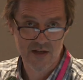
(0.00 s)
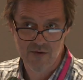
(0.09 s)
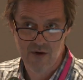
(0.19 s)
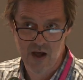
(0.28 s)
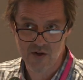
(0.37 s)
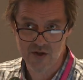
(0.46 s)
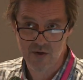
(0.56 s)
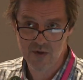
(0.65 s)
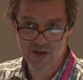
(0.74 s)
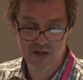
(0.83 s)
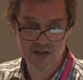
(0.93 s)
neuralgia,
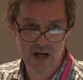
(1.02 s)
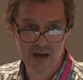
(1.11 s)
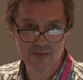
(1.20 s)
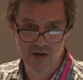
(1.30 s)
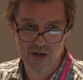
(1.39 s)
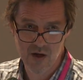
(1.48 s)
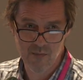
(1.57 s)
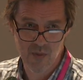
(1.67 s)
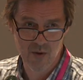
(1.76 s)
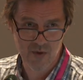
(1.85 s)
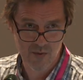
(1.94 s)
which is an absolutely
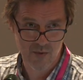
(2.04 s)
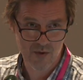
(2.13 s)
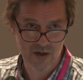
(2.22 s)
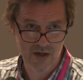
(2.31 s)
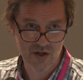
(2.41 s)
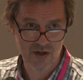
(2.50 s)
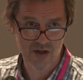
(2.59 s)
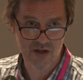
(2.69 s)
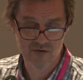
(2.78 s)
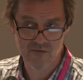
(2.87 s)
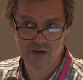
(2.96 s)
abominable condition.
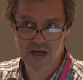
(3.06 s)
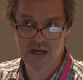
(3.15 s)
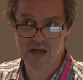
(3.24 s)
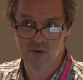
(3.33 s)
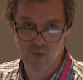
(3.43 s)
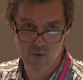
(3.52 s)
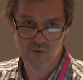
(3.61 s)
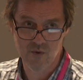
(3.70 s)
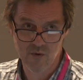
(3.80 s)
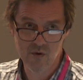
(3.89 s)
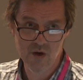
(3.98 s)
It's really
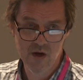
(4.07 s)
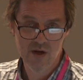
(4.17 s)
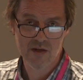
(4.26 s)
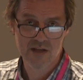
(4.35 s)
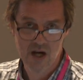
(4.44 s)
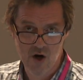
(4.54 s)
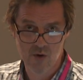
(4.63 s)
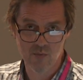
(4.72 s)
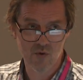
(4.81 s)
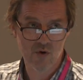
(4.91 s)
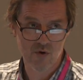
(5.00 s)
awful,
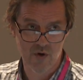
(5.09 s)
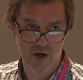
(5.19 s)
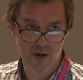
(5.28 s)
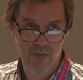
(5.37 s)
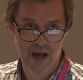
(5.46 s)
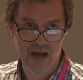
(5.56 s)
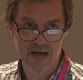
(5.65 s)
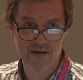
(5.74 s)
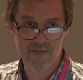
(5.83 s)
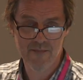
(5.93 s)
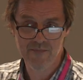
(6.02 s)
terrible chronic pain.
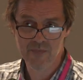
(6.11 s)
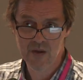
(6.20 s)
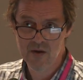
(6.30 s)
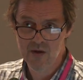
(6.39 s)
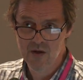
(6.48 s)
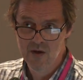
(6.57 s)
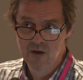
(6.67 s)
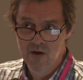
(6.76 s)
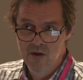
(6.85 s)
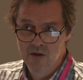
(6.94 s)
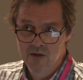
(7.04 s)

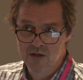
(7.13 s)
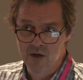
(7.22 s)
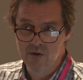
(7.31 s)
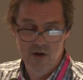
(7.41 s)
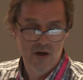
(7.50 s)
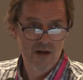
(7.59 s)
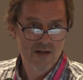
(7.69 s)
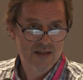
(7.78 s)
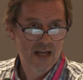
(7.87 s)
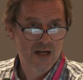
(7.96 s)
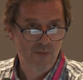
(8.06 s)
So
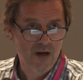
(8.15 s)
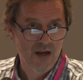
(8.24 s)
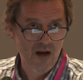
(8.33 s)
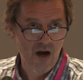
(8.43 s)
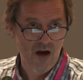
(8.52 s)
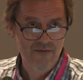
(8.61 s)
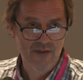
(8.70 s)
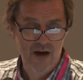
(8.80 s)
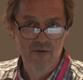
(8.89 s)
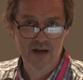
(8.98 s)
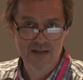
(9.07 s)
understandably enough,
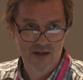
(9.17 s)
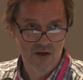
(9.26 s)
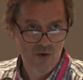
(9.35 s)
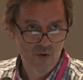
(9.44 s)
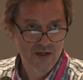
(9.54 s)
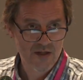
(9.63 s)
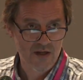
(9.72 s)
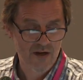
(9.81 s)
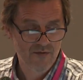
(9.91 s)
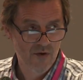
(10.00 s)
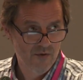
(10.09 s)
that raises a question.
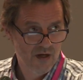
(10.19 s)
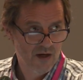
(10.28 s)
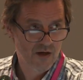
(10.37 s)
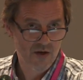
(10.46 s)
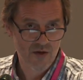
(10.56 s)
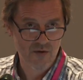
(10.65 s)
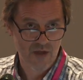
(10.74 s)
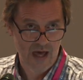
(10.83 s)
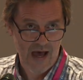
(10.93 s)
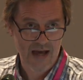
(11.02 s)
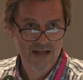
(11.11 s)
If you're really going to do
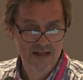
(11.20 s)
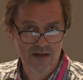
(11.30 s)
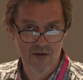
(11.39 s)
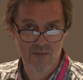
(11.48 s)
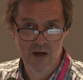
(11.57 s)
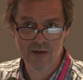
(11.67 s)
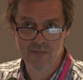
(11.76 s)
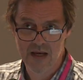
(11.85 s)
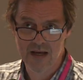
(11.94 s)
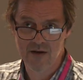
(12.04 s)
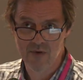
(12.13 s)
that, you might be
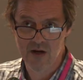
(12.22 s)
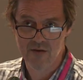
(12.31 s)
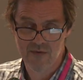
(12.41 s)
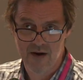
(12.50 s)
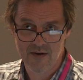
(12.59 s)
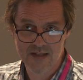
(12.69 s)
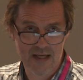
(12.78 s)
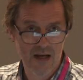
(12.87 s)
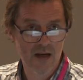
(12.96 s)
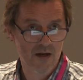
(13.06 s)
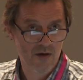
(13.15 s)
getting rid of
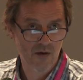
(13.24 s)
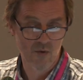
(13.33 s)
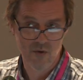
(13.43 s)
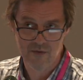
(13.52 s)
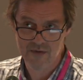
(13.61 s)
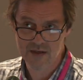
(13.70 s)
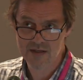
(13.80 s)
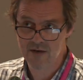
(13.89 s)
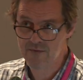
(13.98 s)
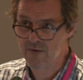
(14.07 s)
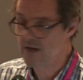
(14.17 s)
varicella and all of the
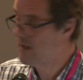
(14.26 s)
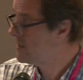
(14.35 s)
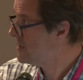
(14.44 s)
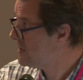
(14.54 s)
suffering and